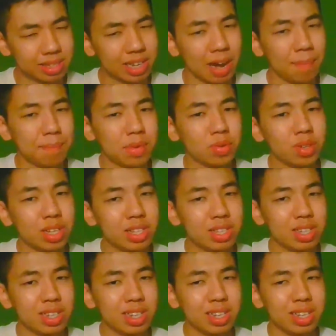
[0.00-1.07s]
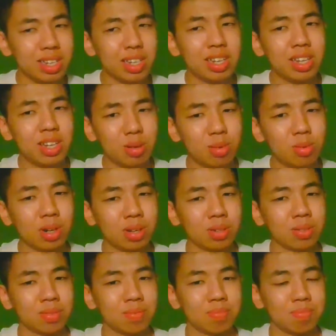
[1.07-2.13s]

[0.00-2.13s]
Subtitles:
community in the world